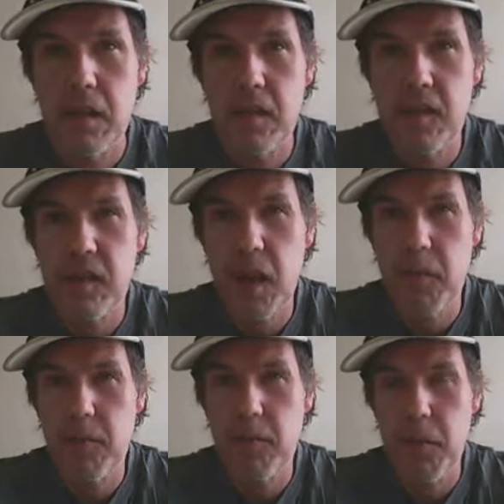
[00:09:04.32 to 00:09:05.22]

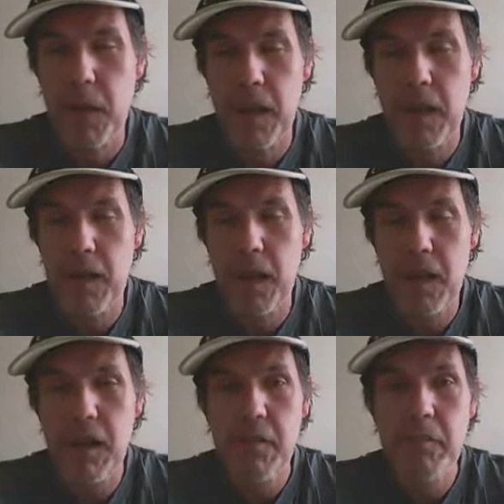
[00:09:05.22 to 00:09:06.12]
Escape from
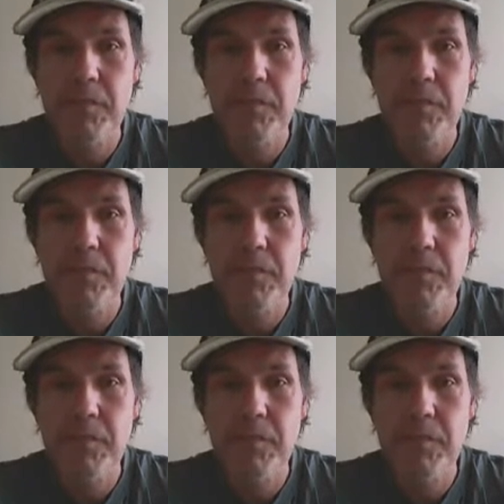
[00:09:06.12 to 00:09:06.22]
LA,